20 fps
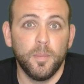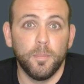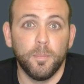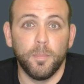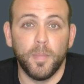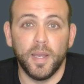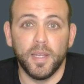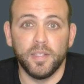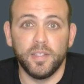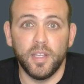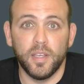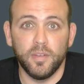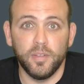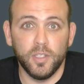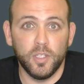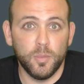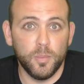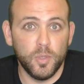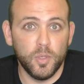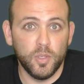My
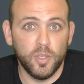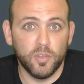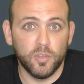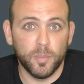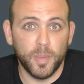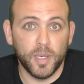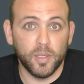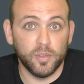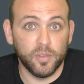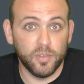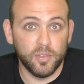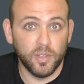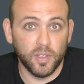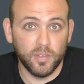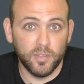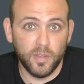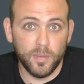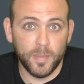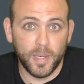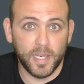daily commute is about
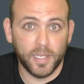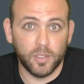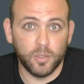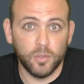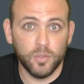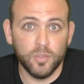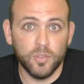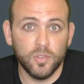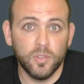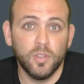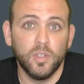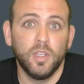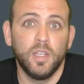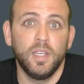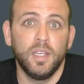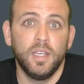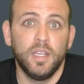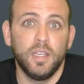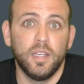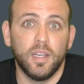60 miles.
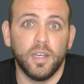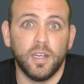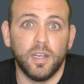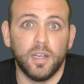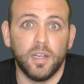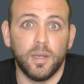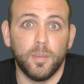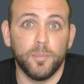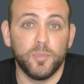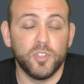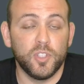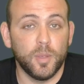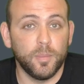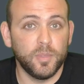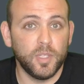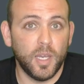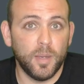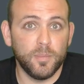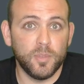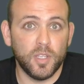
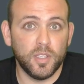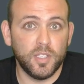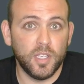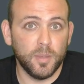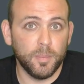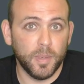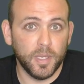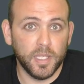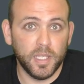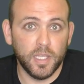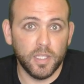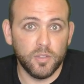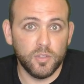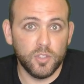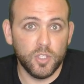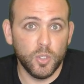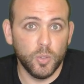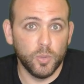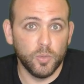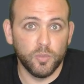Sometimes I take my kids
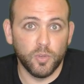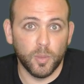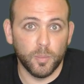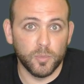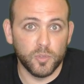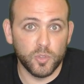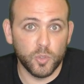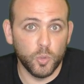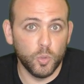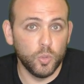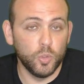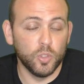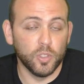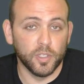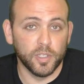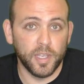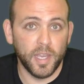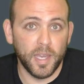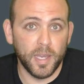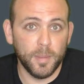to and from school
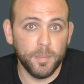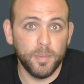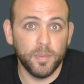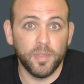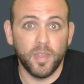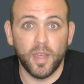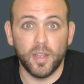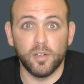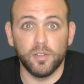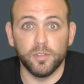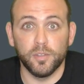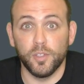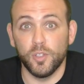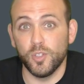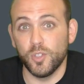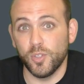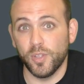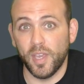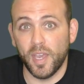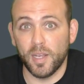or camp. That'll
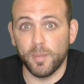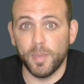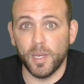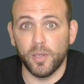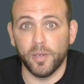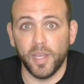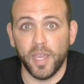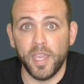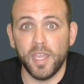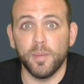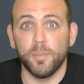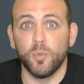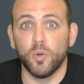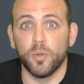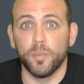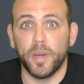usually add about 8 more